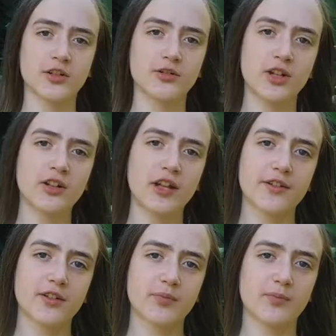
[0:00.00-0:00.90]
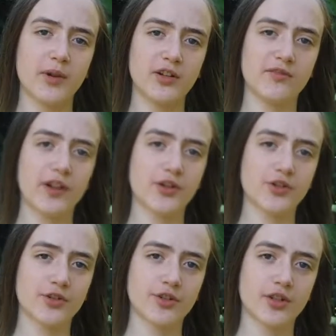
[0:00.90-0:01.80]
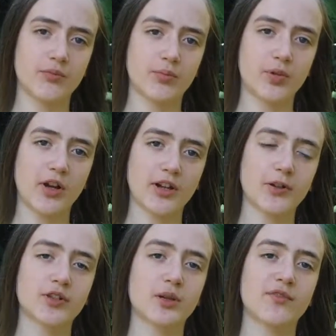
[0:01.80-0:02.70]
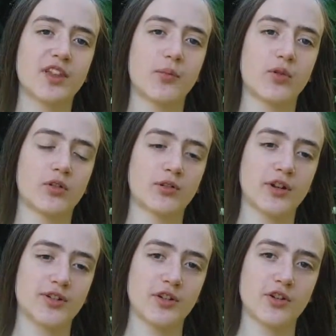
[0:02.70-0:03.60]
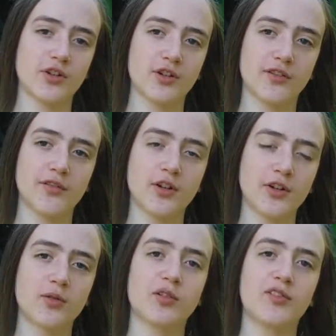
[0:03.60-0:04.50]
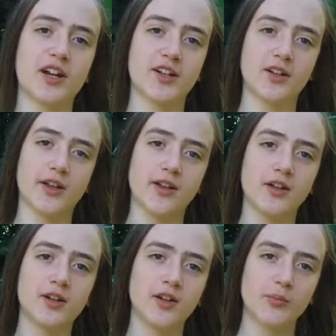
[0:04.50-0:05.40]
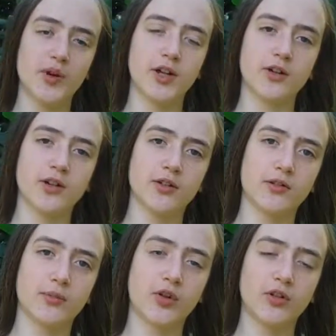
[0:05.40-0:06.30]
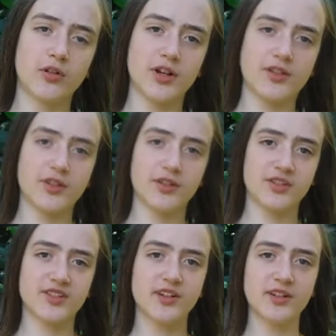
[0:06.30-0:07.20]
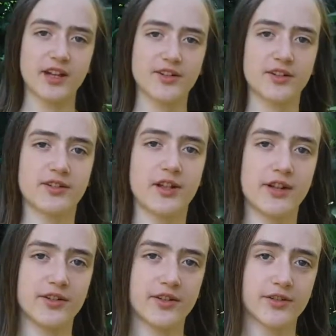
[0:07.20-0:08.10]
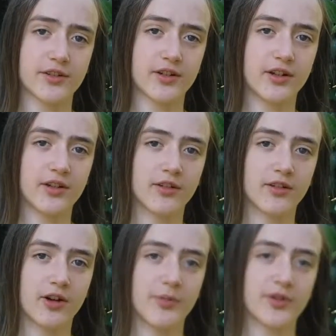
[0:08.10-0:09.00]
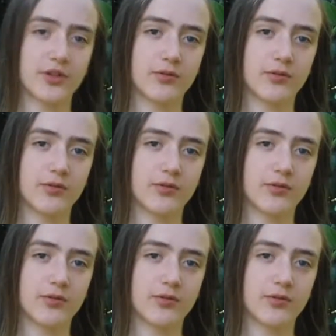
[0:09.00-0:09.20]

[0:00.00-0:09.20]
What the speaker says: So sunglasses manufacturers can block out some of that polarization of reflected light by polarizing the sunglasses lenses in the opposite